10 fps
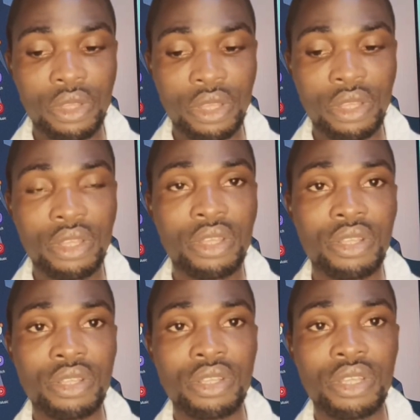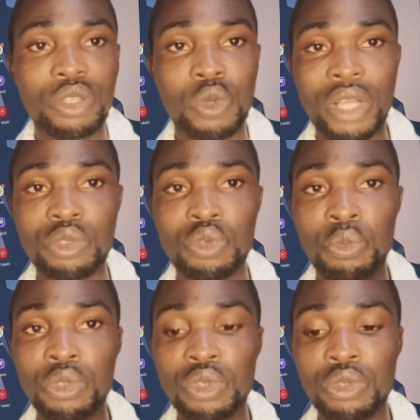it will ask you to
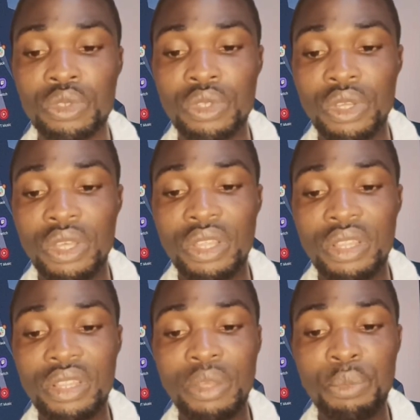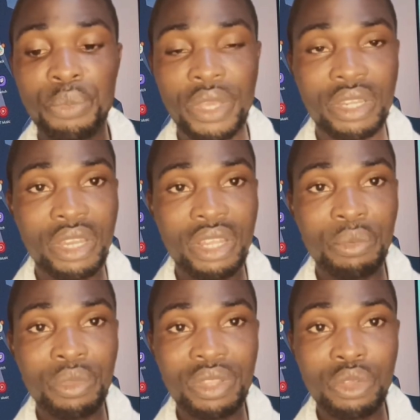put on the pin,
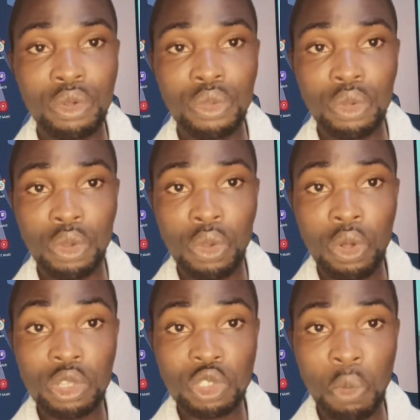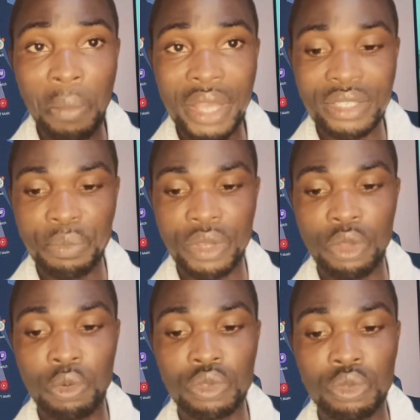your customized pin
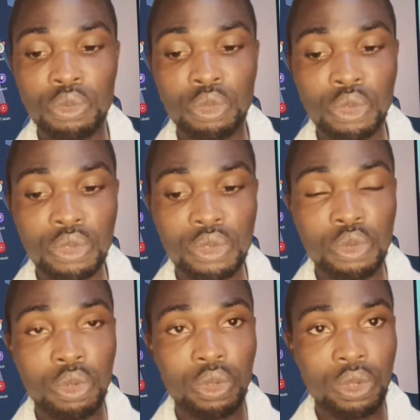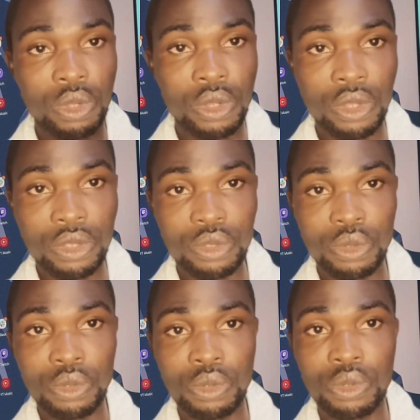you want to use
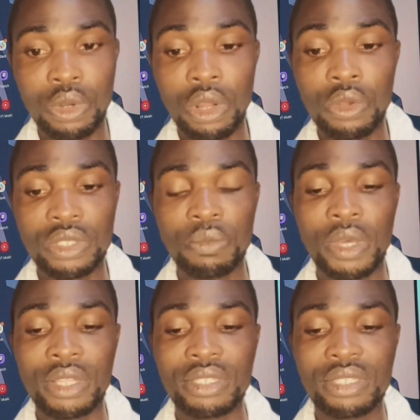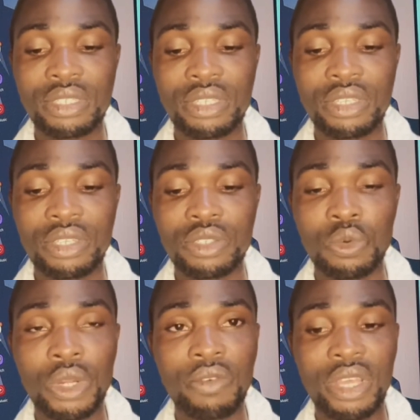to lock your SIM card.
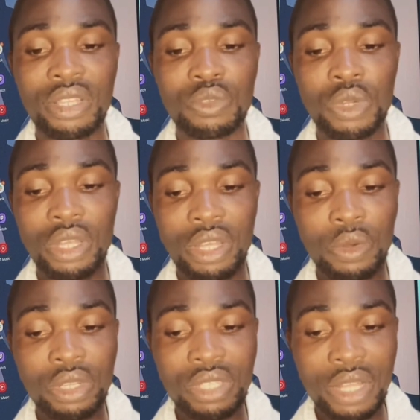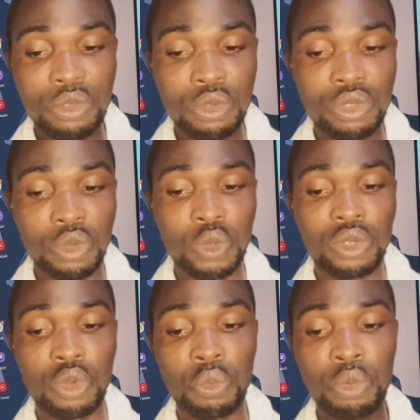Whenever it asks you such
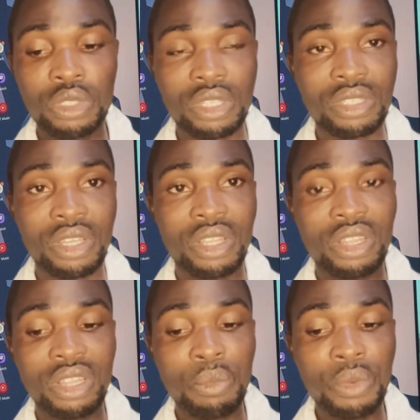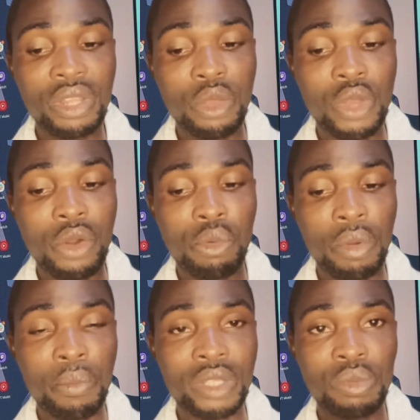question, you put in the pin that you can
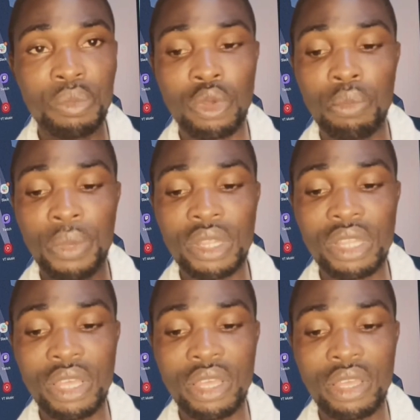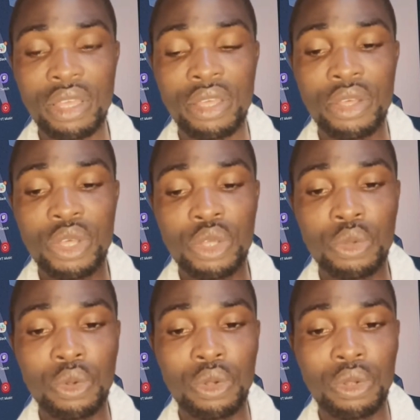remember. It may be your birthday,
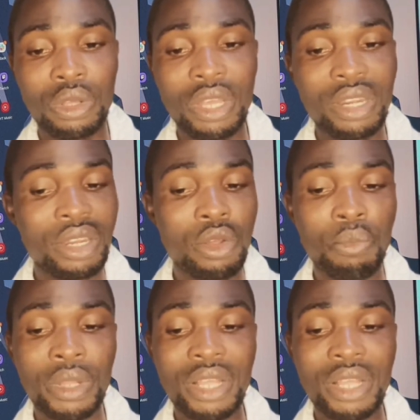your any number